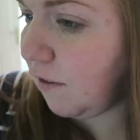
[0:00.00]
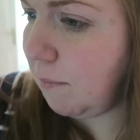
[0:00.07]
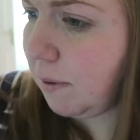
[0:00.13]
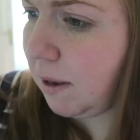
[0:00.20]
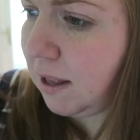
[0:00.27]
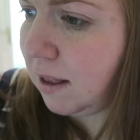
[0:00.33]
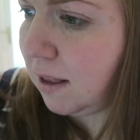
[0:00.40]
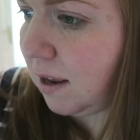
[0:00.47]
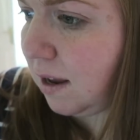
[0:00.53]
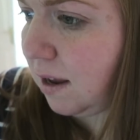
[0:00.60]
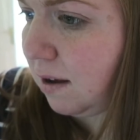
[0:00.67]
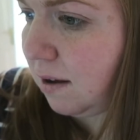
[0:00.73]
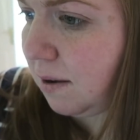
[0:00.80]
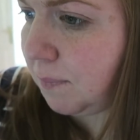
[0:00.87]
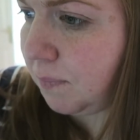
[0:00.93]
I've
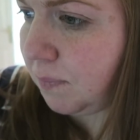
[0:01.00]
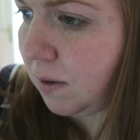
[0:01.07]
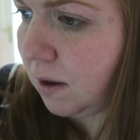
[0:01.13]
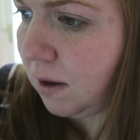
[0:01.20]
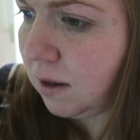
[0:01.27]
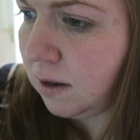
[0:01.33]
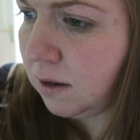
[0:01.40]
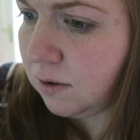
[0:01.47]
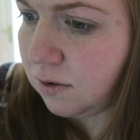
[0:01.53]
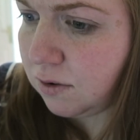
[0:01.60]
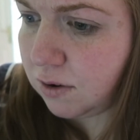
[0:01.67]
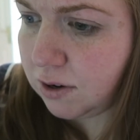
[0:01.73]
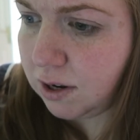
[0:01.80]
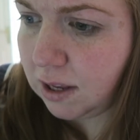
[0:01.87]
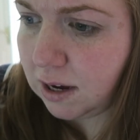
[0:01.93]
been
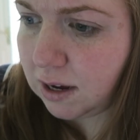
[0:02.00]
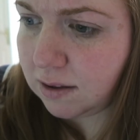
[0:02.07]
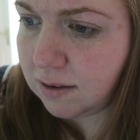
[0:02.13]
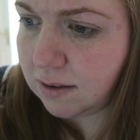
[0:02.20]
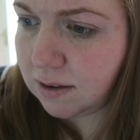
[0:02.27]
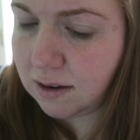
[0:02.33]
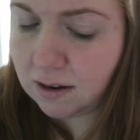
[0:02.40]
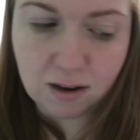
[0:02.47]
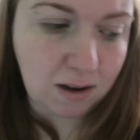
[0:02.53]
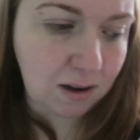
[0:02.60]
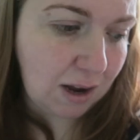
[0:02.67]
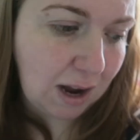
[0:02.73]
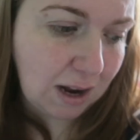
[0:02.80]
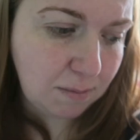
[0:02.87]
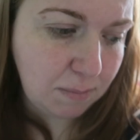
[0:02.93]
sorting out
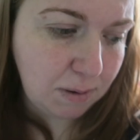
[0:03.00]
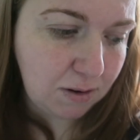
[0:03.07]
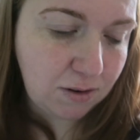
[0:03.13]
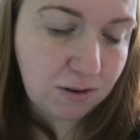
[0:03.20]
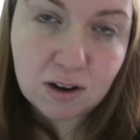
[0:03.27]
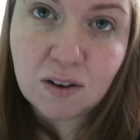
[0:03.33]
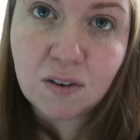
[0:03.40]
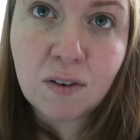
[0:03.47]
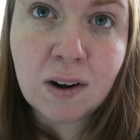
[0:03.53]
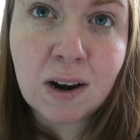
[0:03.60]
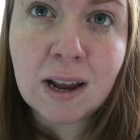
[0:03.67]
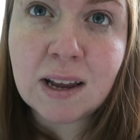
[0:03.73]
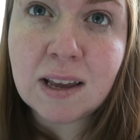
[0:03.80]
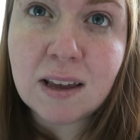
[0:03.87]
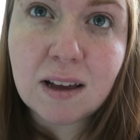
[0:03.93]
admin stuff.
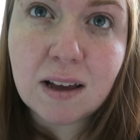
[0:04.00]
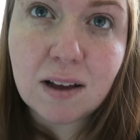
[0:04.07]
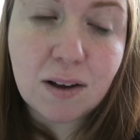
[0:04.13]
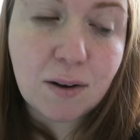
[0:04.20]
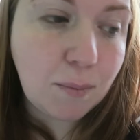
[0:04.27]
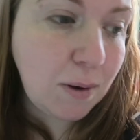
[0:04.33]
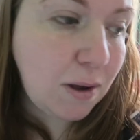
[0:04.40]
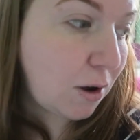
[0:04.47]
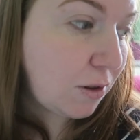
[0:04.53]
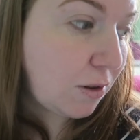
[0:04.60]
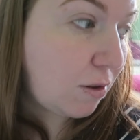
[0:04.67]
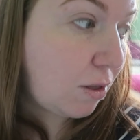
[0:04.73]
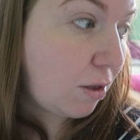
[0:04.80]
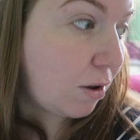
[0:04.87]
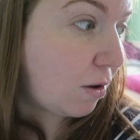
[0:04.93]
Like we got
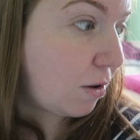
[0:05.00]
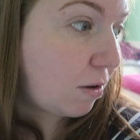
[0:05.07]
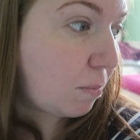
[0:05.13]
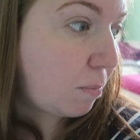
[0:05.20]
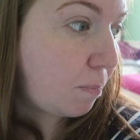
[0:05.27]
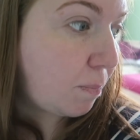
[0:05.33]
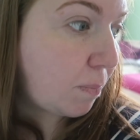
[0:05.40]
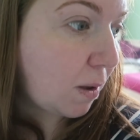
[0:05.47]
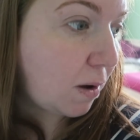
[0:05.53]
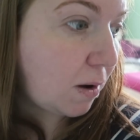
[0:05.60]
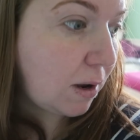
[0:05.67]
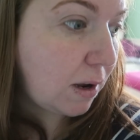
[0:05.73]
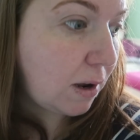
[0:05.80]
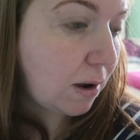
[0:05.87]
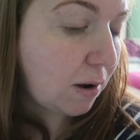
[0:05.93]
the
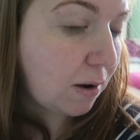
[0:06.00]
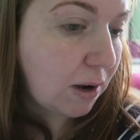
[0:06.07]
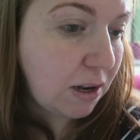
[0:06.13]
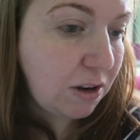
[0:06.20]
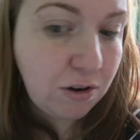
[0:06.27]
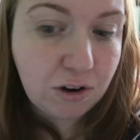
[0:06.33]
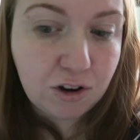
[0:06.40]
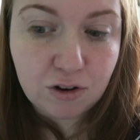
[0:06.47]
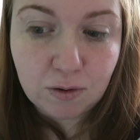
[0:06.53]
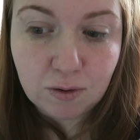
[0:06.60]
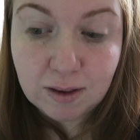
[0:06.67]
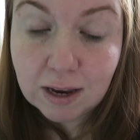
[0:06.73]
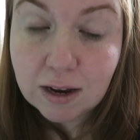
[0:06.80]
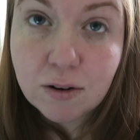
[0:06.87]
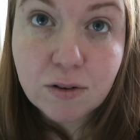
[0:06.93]
educational
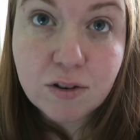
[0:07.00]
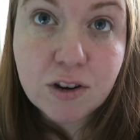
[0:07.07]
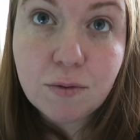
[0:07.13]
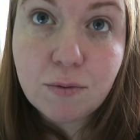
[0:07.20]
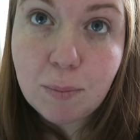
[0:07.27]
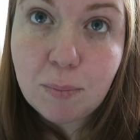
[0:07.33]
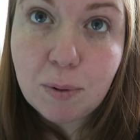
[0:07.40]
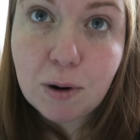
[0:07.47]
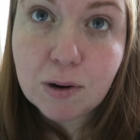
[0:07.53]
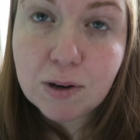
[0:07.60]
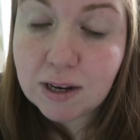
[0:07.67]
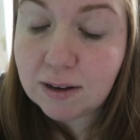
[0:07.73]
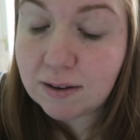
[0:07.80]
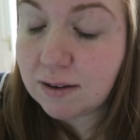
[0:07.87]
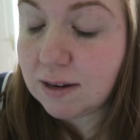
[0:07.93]
psychology
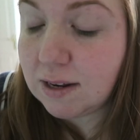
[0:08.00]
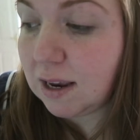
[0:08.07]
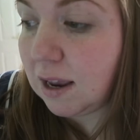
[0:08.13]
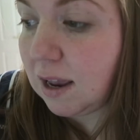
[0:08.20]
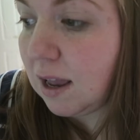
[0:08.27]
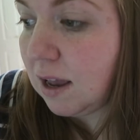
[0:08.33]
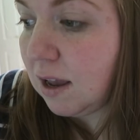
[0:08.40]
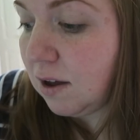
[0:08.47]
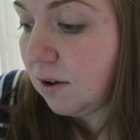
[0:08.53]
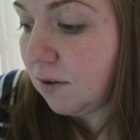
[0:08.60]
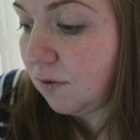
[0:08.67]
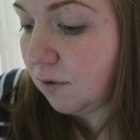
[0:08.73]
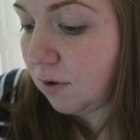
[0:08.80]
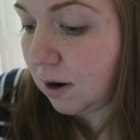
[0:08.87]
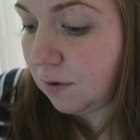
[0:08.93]
report yesterday
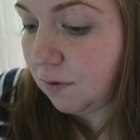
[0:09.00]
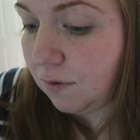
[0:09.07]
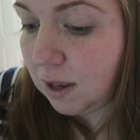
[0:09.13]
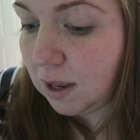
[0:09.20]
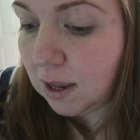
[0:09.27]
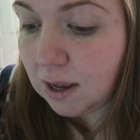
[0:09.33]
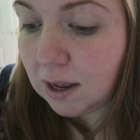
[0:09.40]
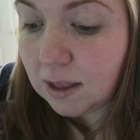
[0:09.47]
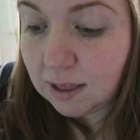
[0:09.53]
for Alfie.